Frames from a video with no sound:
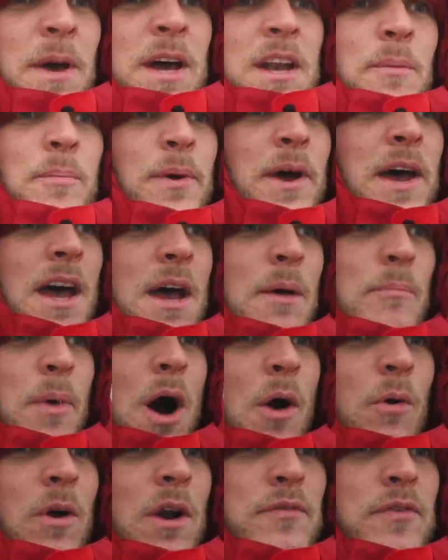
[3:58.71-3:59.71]
in a bit,
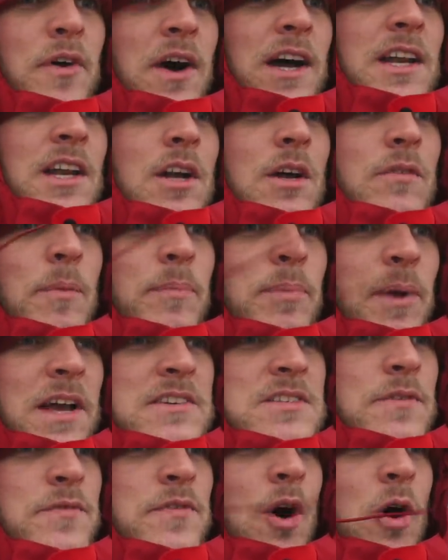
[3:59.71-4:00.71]
but I want to find another
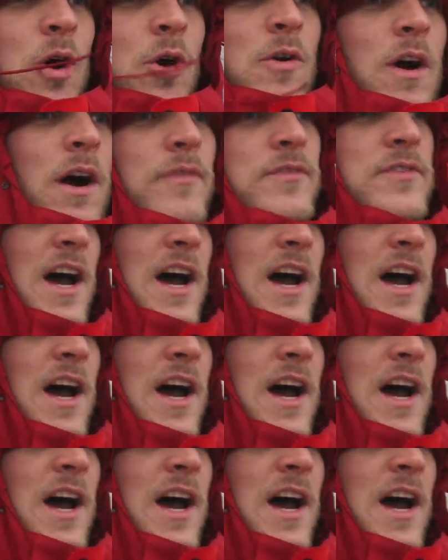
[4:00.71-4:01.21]
place to photograph